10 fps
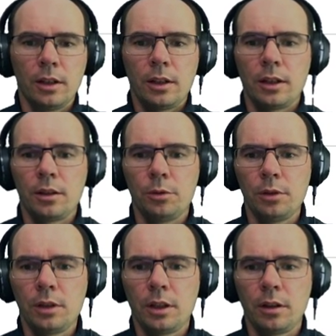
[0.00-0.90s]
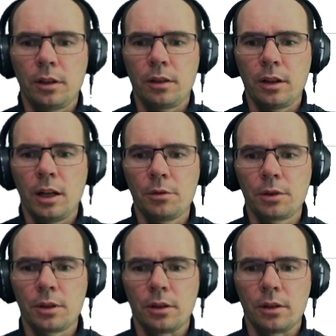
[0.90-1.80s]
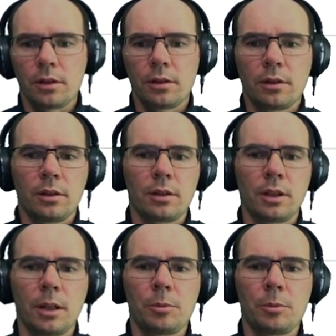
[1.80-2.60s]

and only 1,000 times